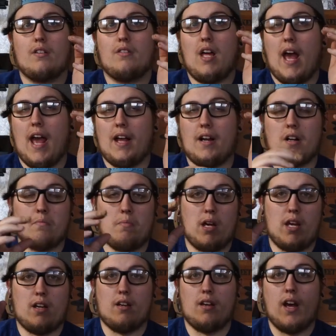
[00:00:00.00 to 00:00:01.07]
The Anchor
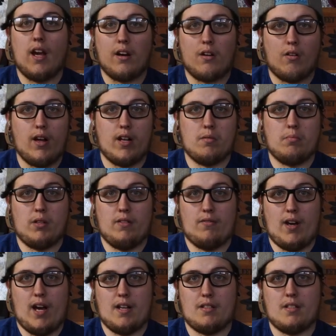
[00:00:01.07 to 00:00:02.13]
Make, incredibly
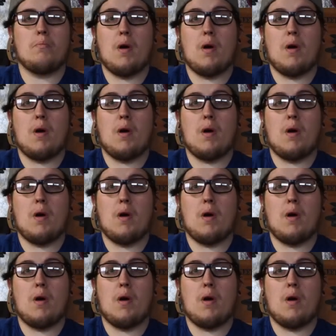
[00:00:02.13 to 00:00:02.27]
fast.